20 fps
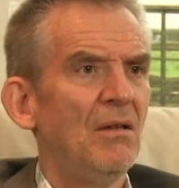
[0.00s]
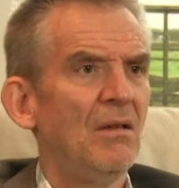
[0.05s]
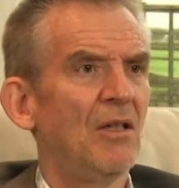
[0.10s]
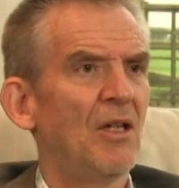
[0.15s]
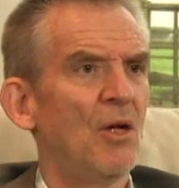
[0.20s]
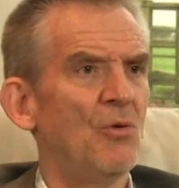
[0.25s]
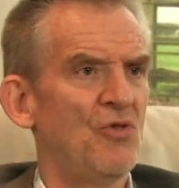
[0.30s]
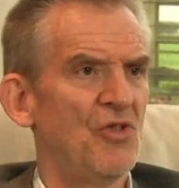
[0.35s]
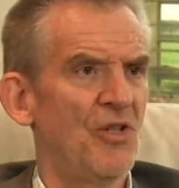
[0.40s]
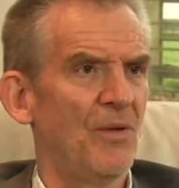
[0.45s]

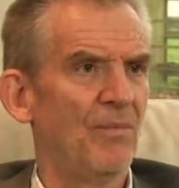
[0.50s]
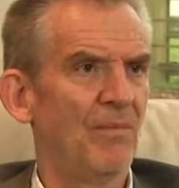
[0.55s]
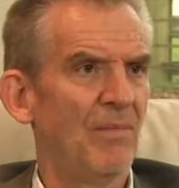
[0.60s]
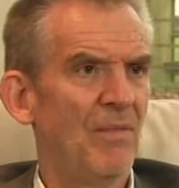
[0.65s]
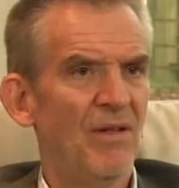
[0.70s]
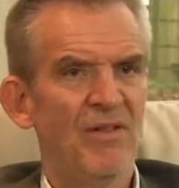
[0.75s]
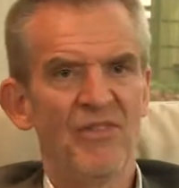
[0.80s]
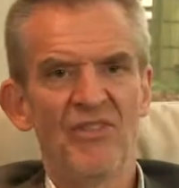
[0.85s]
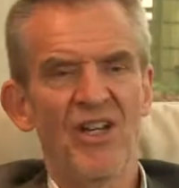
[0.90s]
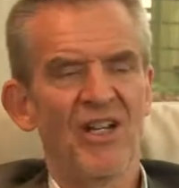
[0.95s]
Coaching,
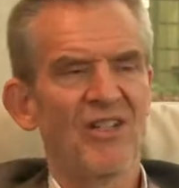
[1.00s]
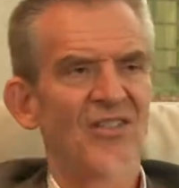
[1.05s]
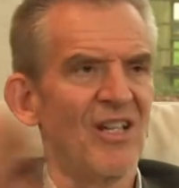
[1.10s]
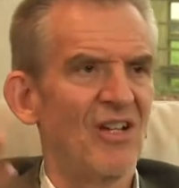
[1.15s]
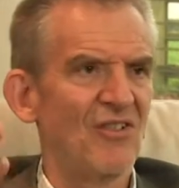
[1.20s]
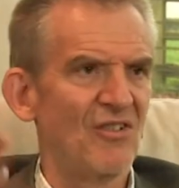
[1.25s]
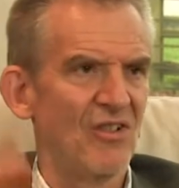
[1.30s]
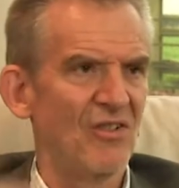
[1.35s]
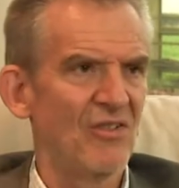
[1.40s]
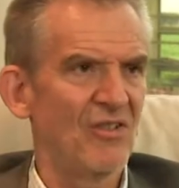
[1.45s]
6
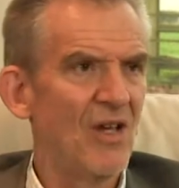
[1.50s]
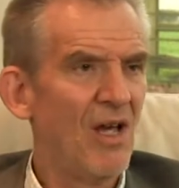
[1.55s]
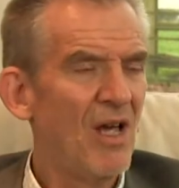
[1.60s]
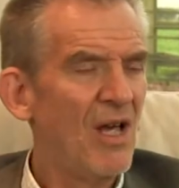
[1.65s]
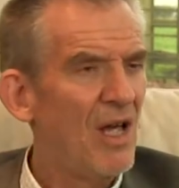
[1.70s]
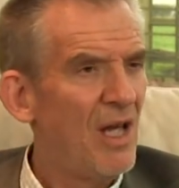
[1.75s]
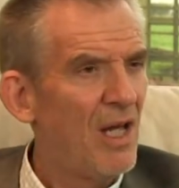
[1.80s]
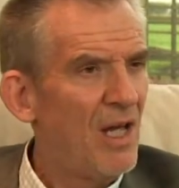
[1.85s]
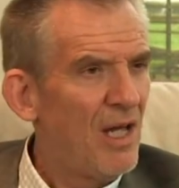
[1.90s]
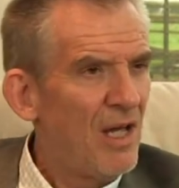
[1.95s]
sessions.
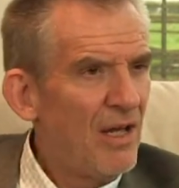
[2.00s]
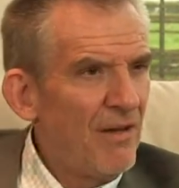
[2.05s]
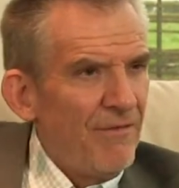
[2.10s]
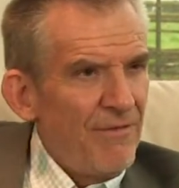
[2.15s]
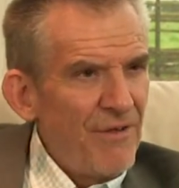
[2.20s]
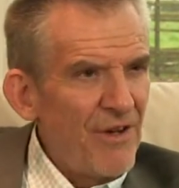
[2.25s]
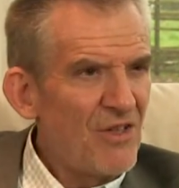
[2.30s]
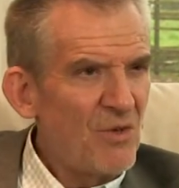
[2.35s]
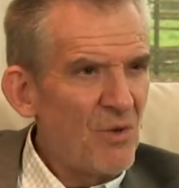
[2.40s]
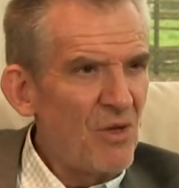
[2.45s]

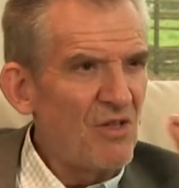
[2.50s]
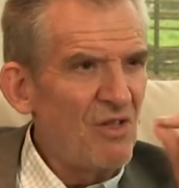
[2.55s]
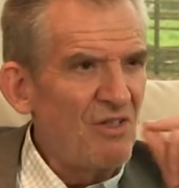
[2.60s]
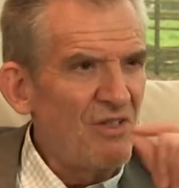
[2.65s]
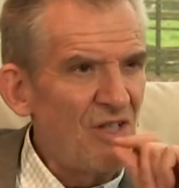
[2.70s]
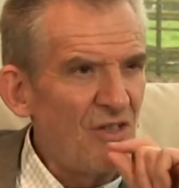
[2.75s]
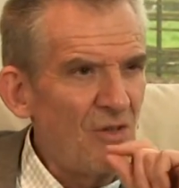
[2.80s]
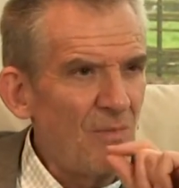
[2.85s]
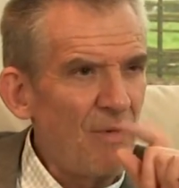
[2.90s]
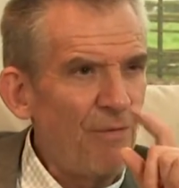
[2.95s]
First question I
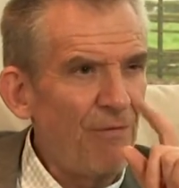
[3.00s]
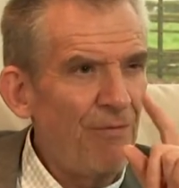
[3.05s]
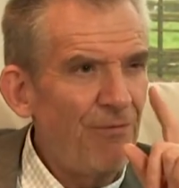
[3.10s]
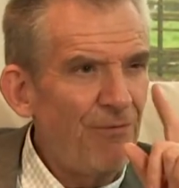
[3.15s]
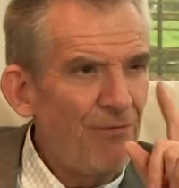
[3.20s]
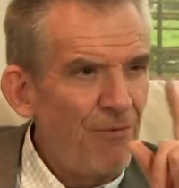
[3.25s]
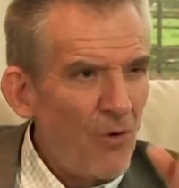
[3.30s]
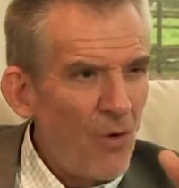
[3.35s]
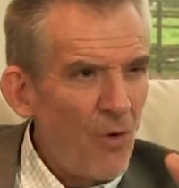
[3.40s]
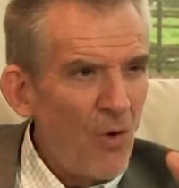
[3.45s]
said to him
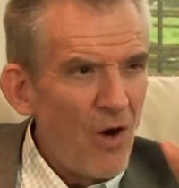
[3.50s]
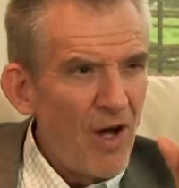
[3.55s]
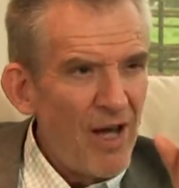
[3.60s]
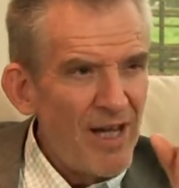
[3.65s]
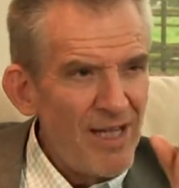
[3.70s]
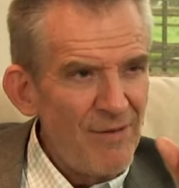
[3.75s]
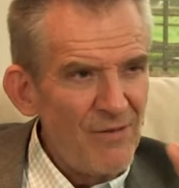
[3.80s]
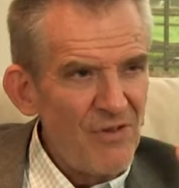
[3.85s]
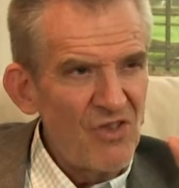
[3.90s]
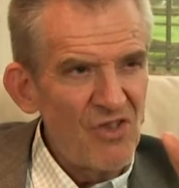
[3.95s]
before I
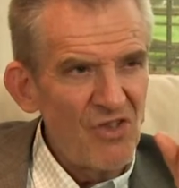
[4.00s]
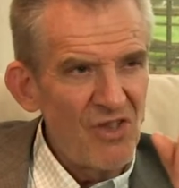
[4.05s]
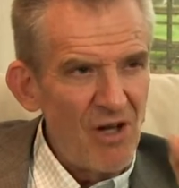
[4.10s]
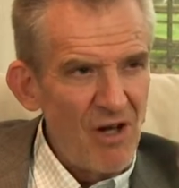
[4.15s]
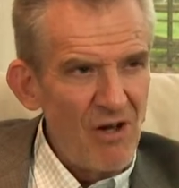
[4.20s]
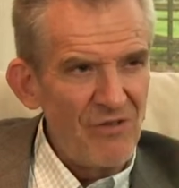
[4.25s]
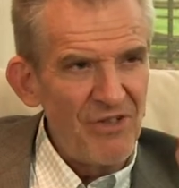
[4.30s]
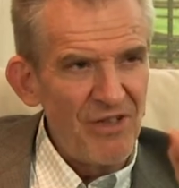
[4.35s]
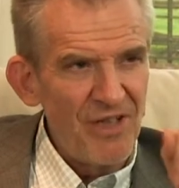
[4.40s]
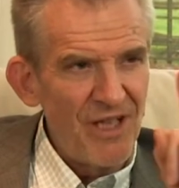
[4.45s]
even
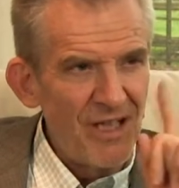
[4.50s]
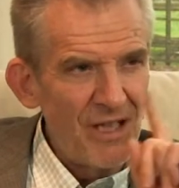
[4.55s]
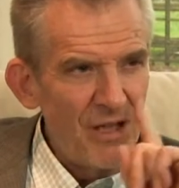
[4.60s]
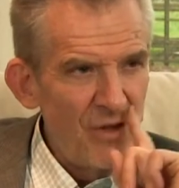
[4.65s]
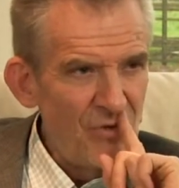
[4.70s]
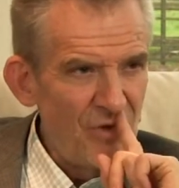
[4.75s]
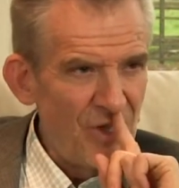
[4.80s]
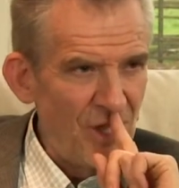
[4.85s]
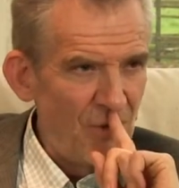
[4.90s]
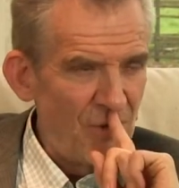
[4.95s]
started a
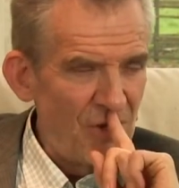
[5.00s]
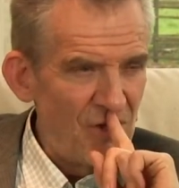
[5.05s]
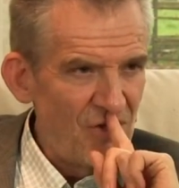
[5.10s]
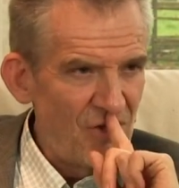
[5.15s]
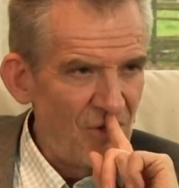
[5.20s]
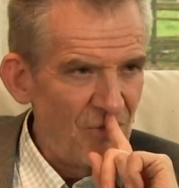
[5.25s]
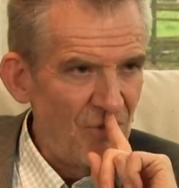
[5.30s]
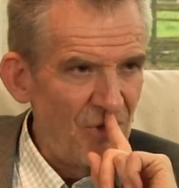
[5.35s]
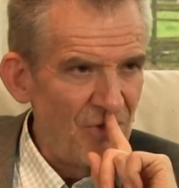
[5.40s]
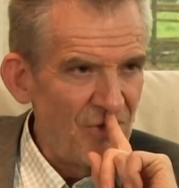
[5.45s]
coaching
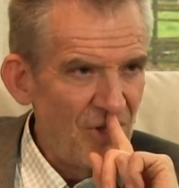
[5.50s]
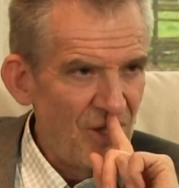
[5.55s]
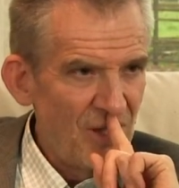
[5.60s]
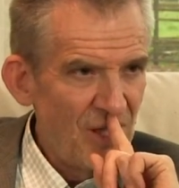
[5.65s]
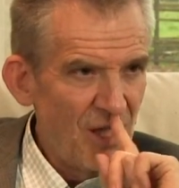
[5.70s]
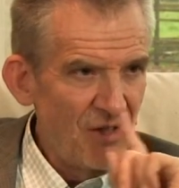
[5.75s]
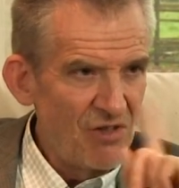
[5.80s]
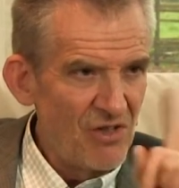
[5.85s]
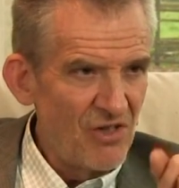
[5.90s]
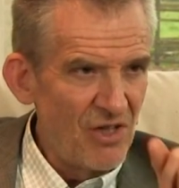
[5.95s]
question was,
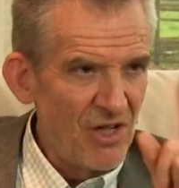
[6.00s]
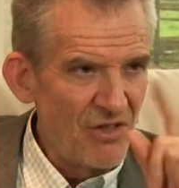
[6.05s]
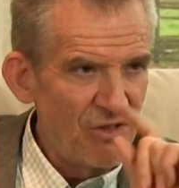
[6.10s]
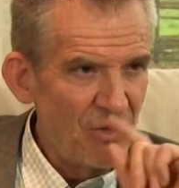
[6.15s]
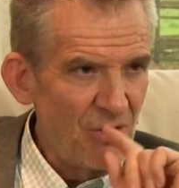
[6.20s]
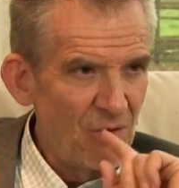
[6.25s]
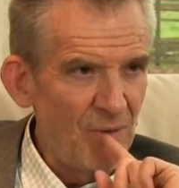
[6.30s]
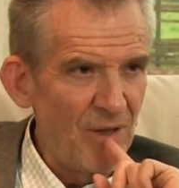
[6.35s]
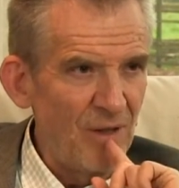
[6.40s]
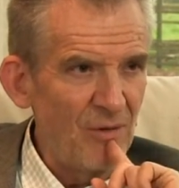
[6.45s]
can I just ask
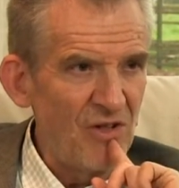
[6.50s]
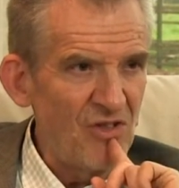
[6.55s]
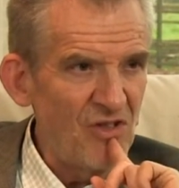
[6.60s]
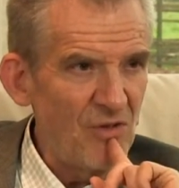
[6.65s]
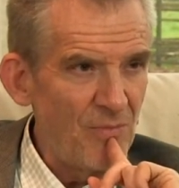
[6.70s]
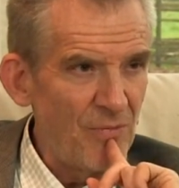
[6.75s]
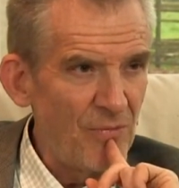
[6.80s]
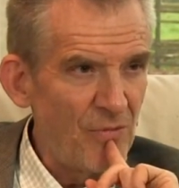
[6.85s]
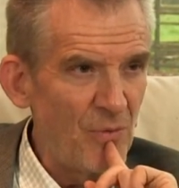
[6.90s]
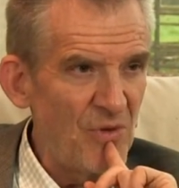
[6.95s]
you a quick
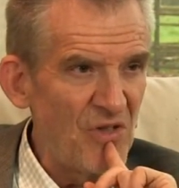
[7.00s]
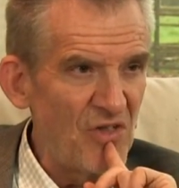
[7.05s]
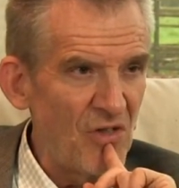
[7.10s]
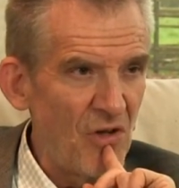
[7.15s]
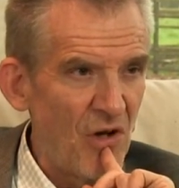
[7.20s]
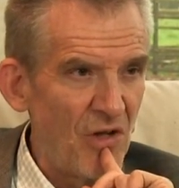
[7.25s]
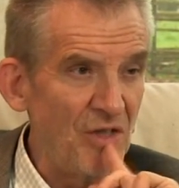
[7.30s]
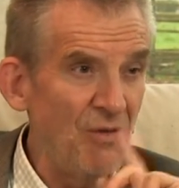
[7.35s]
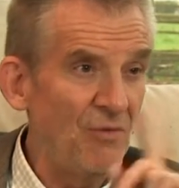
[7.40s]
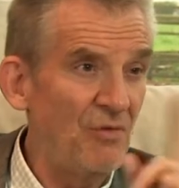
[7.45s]
question before we
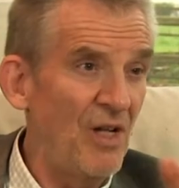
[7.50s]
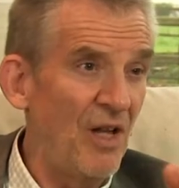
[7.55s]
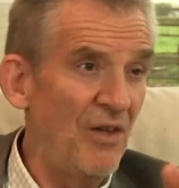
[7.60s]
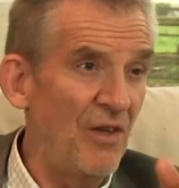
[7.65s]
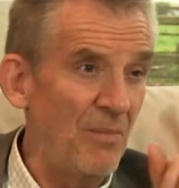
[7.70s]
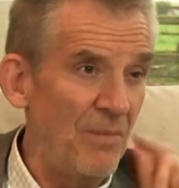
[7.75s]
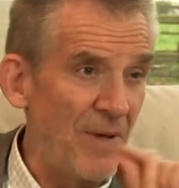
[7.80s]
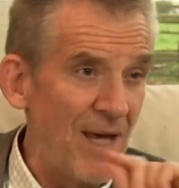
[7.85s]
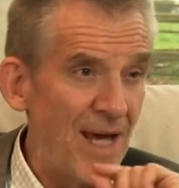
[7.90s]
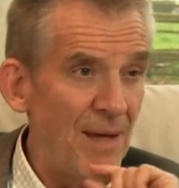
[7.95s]
start? You've done
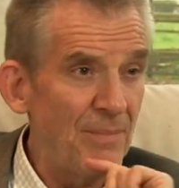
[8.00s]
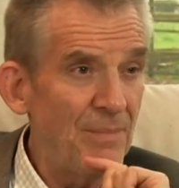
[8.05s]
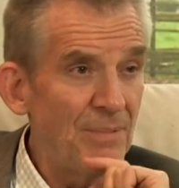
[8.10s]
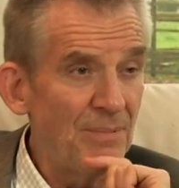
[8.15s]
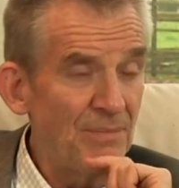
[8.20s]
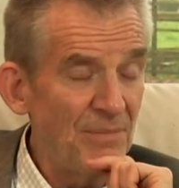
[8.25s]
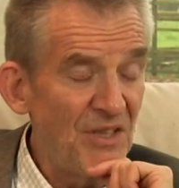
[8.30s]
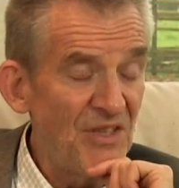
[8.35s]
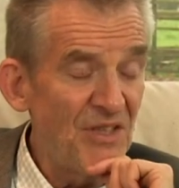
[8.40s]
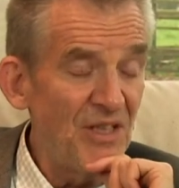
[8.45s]
the map?
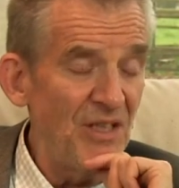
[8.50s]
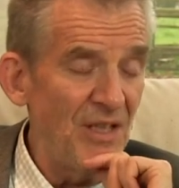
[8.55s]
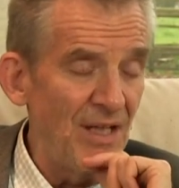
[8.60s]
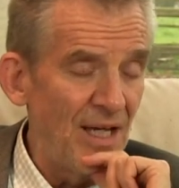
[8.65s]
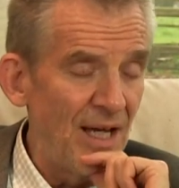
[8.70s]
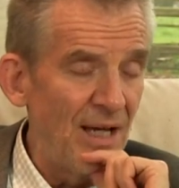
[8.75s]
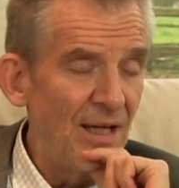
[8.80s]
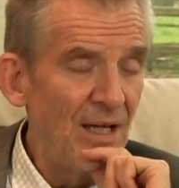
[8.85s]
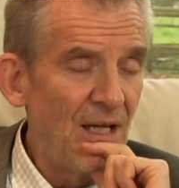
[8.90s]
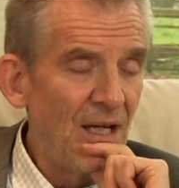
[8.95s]
He said,
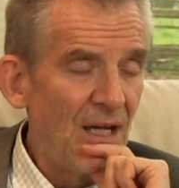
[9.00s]
yeah.